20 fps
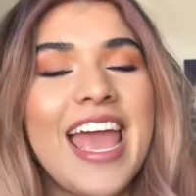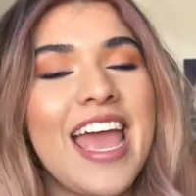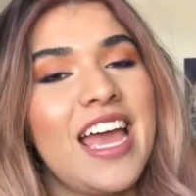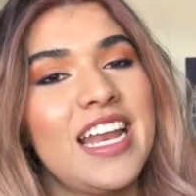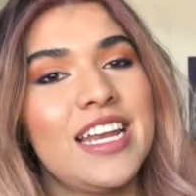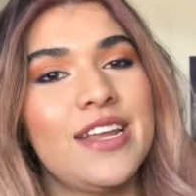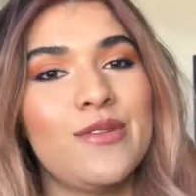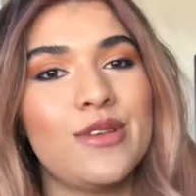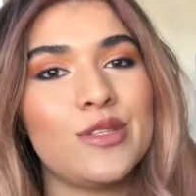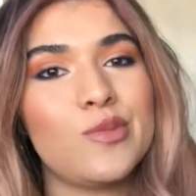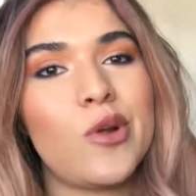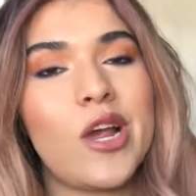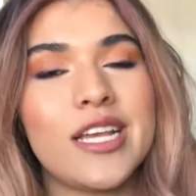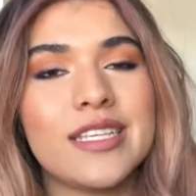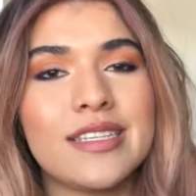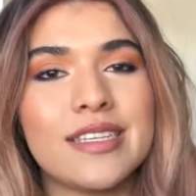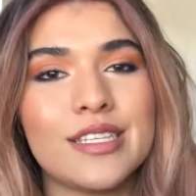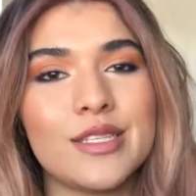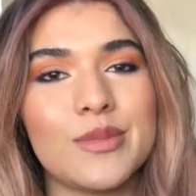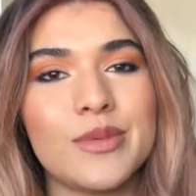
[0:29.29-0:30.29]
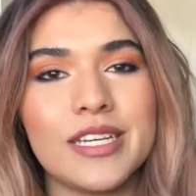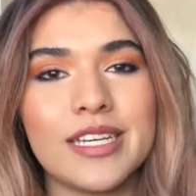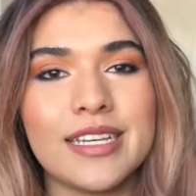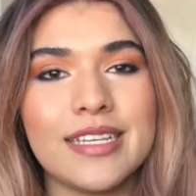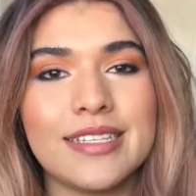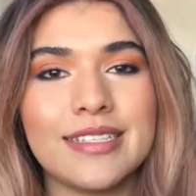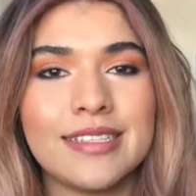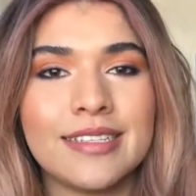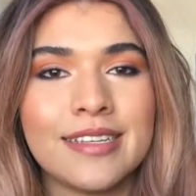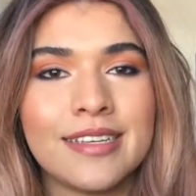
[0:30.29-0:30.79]
And it was priceless
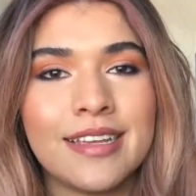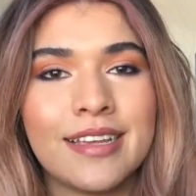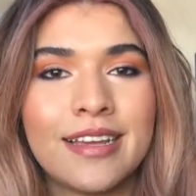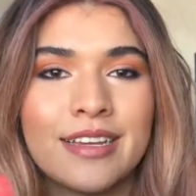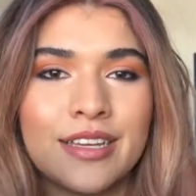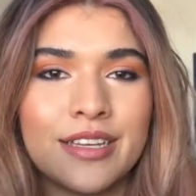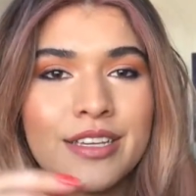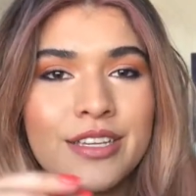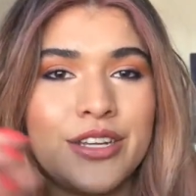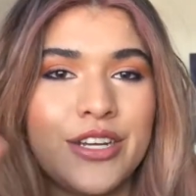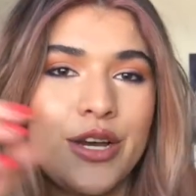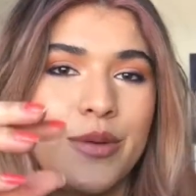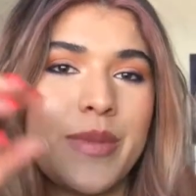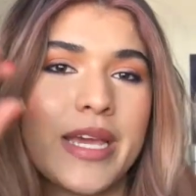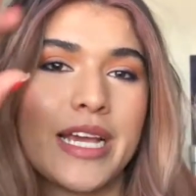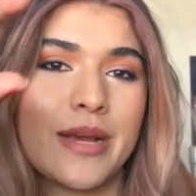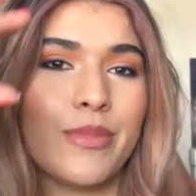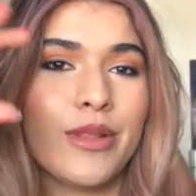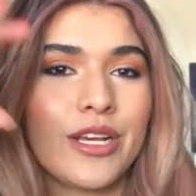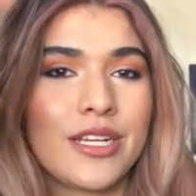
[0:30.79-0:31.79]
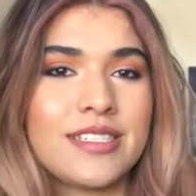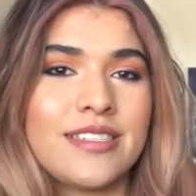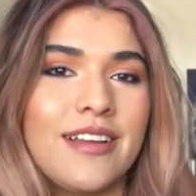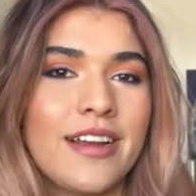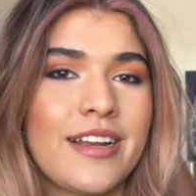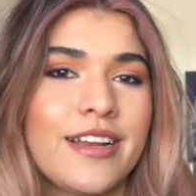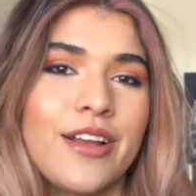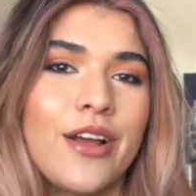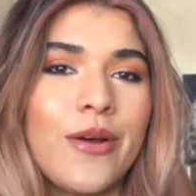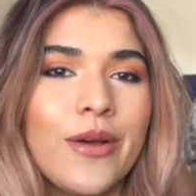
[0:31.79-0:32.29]
because makeup looks
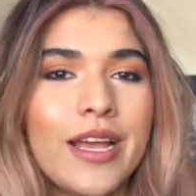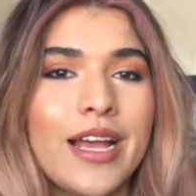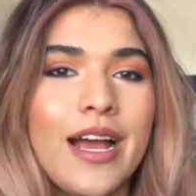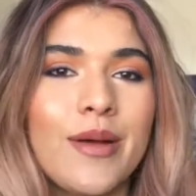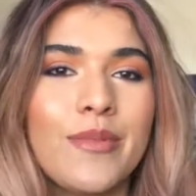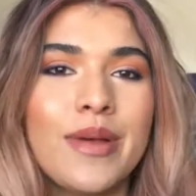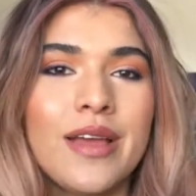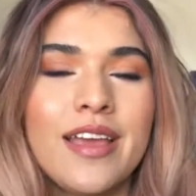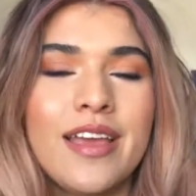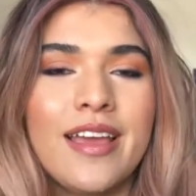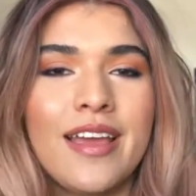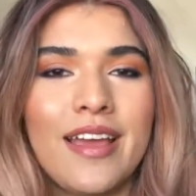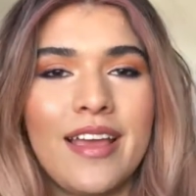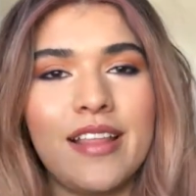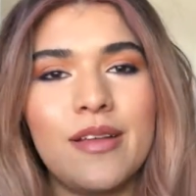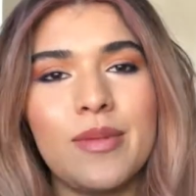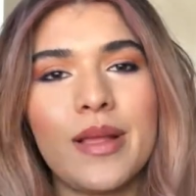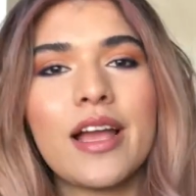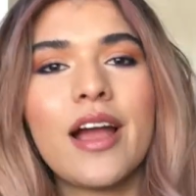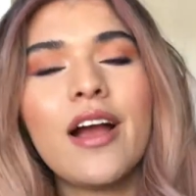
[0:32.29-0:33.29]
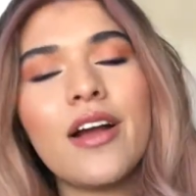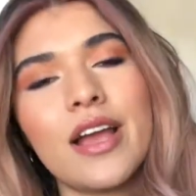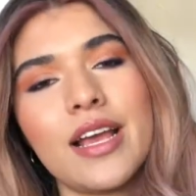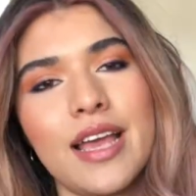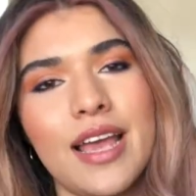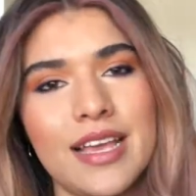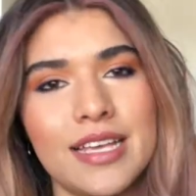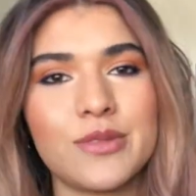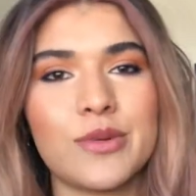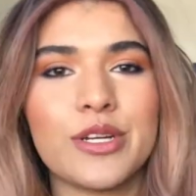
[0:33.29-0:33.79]
started going up, and I'm like, oh,
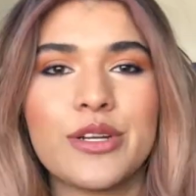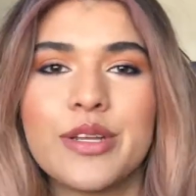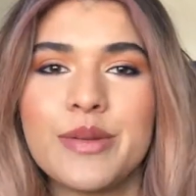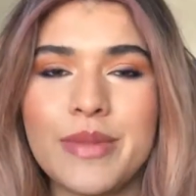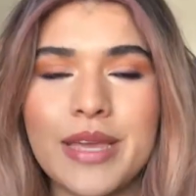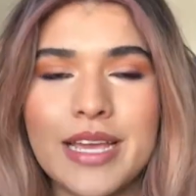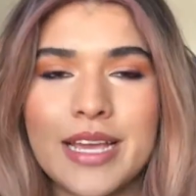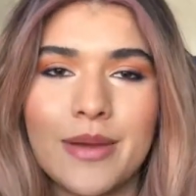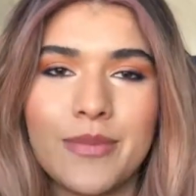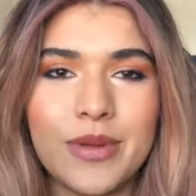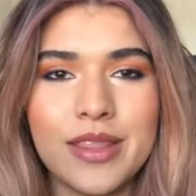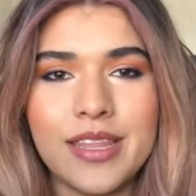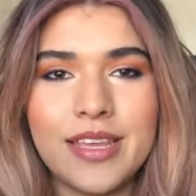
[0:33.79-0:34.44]
okay, I guess we're doing makeup.